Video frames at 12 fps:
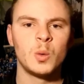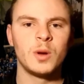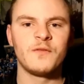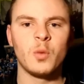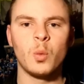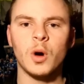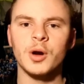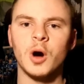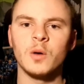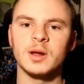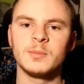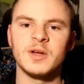with one
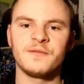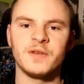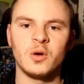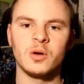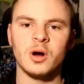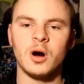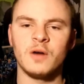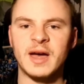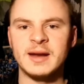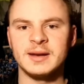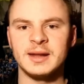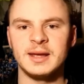holding midfielder of
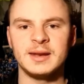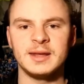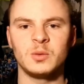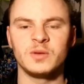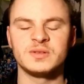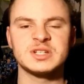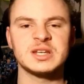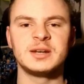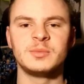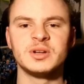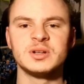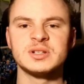Ndidi, with
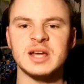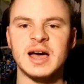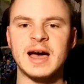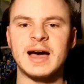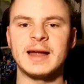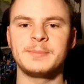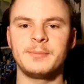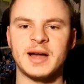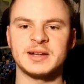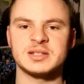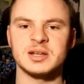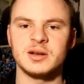Tielemans and
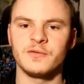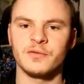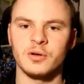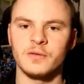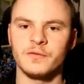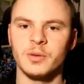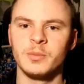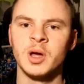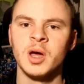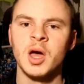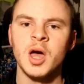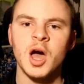Maddison in front of them.
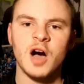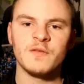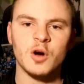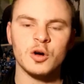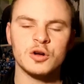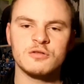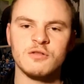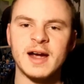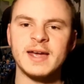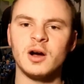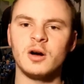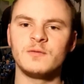I've got
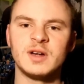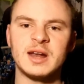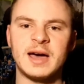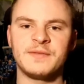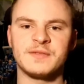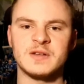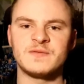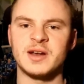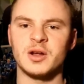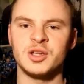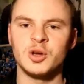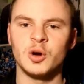Gray on the left, and
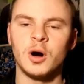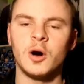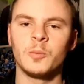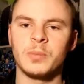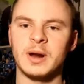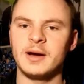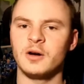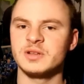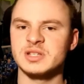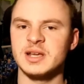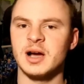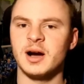then your old player,
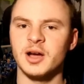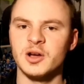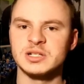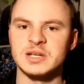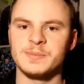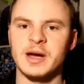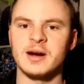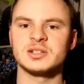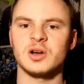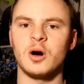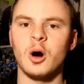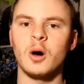obviously, Iosi
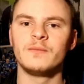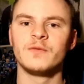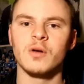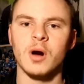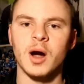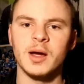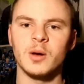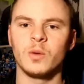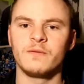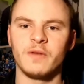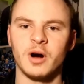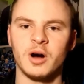Perez on the right
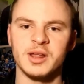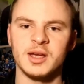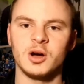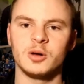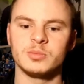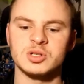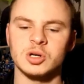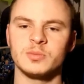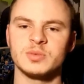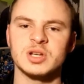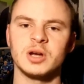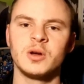with Vardy up
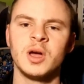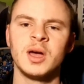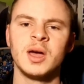top. So